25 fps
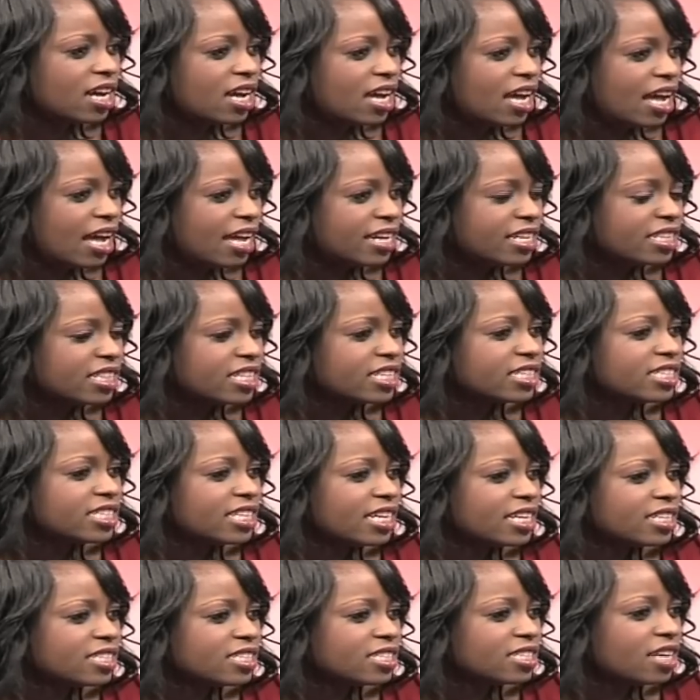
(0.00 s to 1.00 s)
And in this
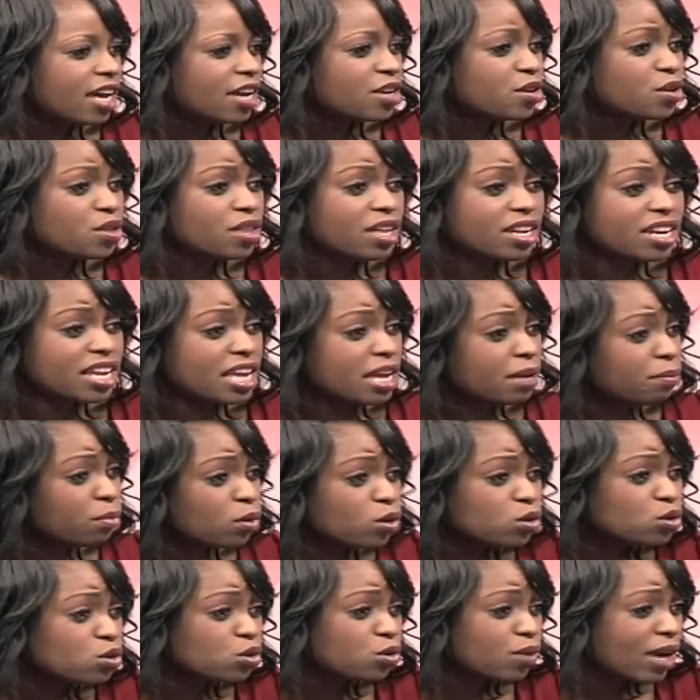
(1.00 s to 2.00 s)
sense, are you then able
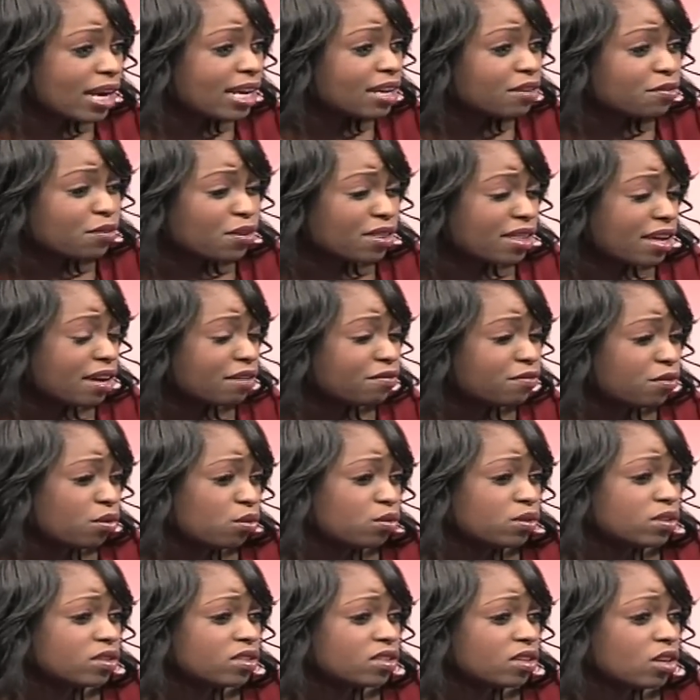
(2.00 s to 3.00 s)
to rally for their
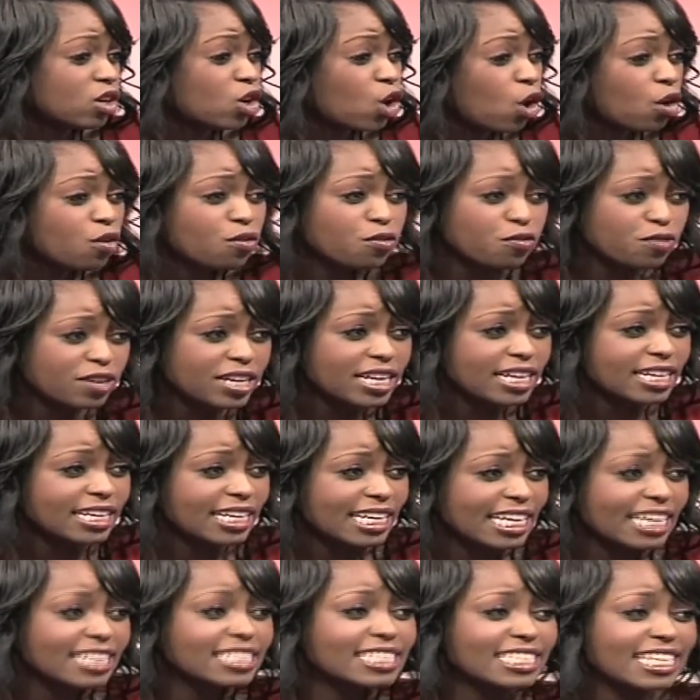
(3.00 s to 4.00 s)
votes
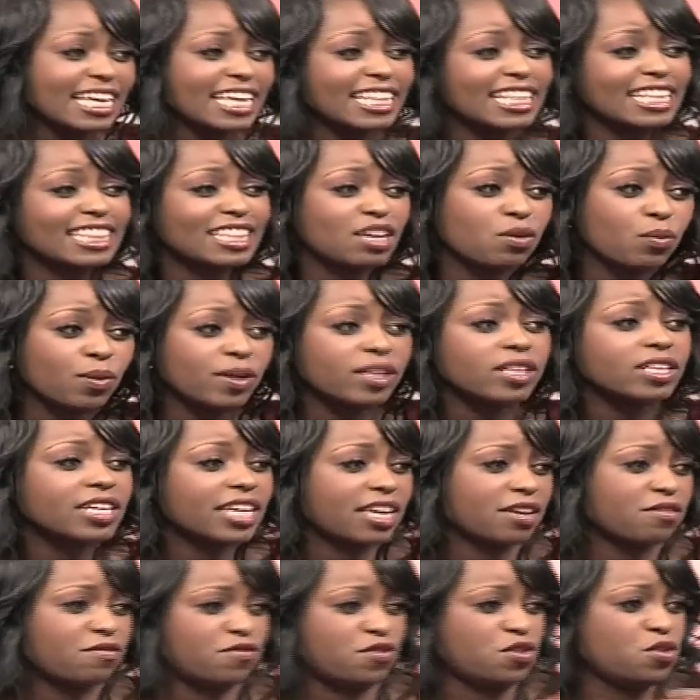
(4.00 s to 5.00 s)
confidently and say that they will
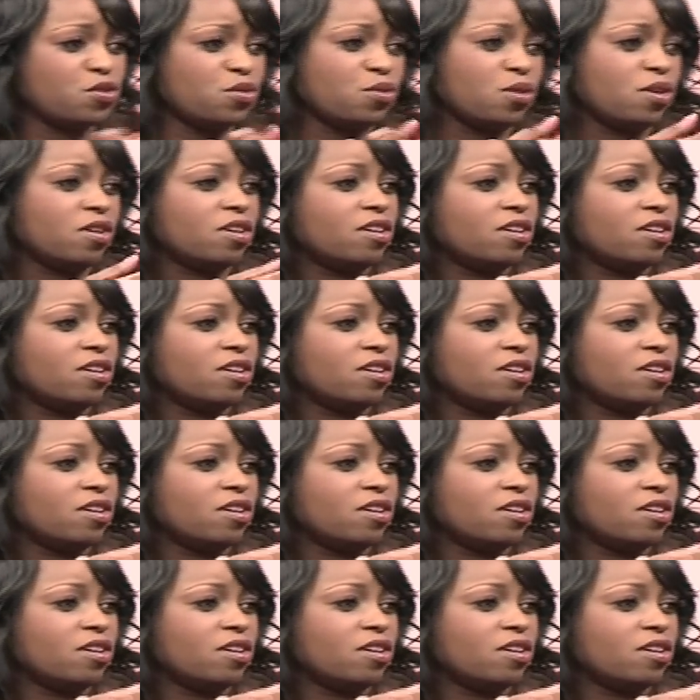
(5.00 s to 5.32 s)
give you